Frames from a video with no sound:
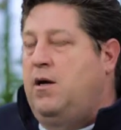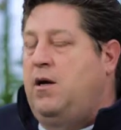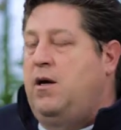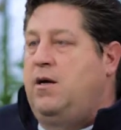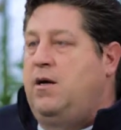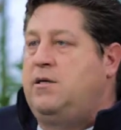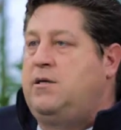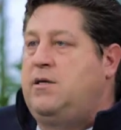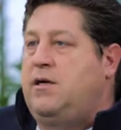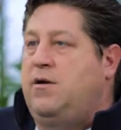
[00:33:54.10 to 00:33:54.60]

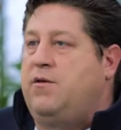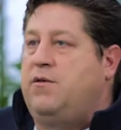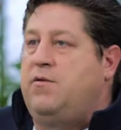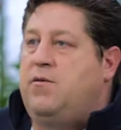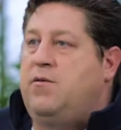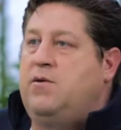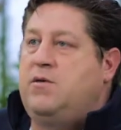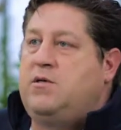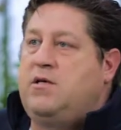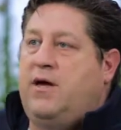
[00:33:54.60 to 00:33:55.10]
until the
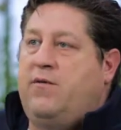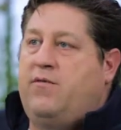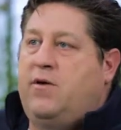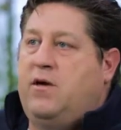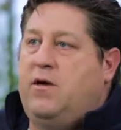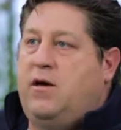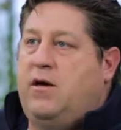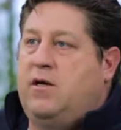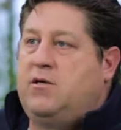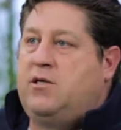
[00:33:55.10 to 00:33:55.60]
roots have
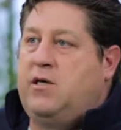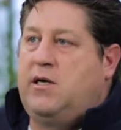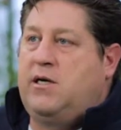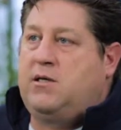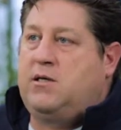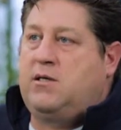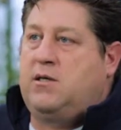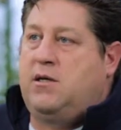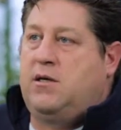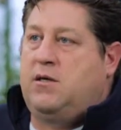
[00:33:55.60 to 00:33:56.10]
a
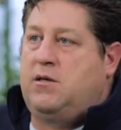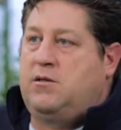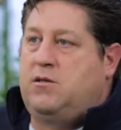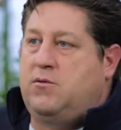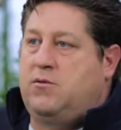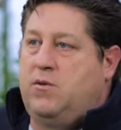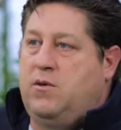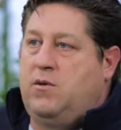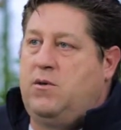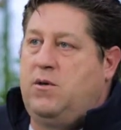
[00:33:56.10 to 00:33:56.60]
chance to
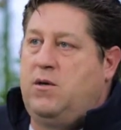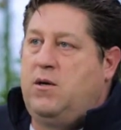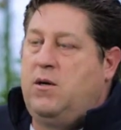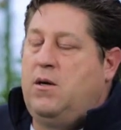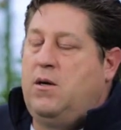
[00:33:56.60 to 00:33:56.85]
root.